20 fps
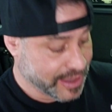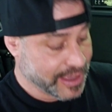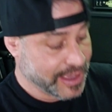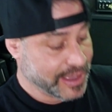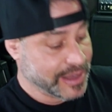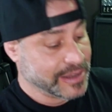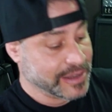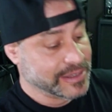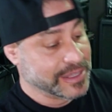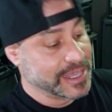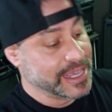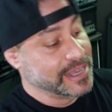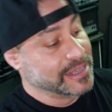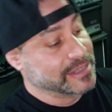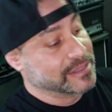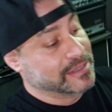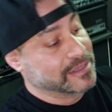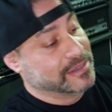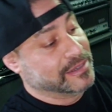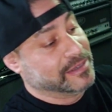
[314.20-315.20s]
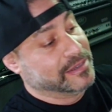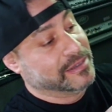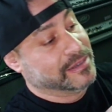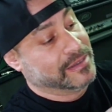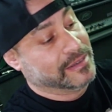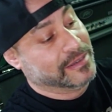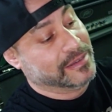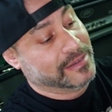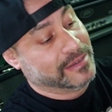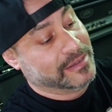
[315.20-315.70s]
it is these,
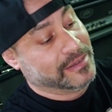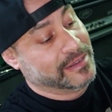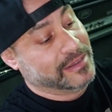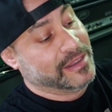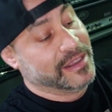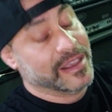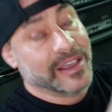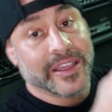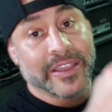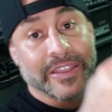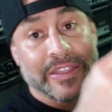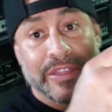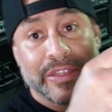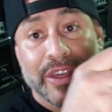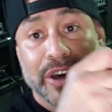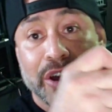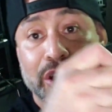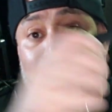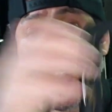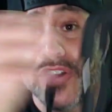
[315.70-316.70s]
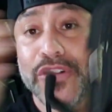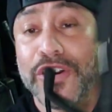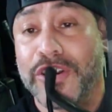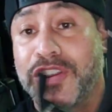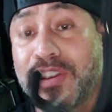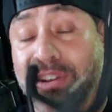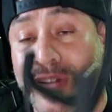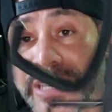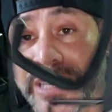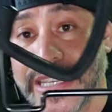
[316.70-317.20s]
the
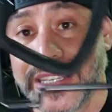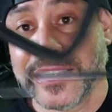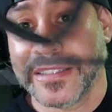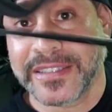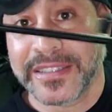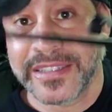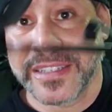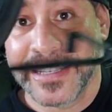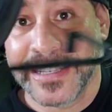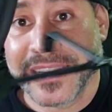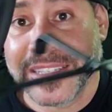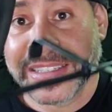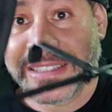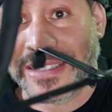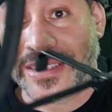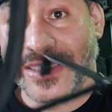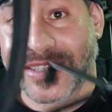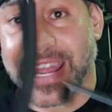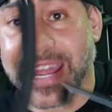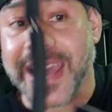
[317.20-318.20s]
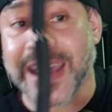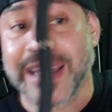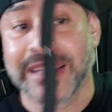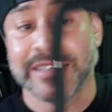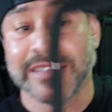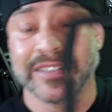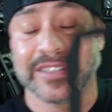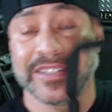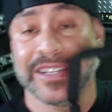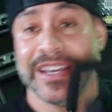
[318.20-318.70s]
Hercules
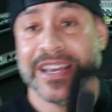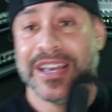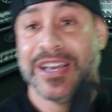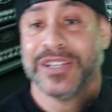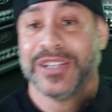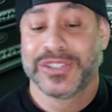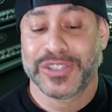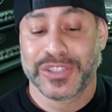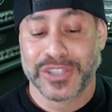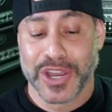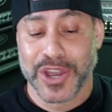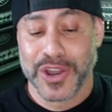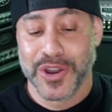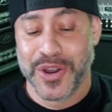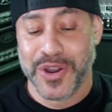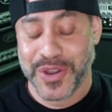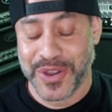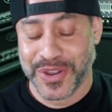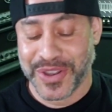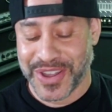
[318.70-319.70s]
stands. So,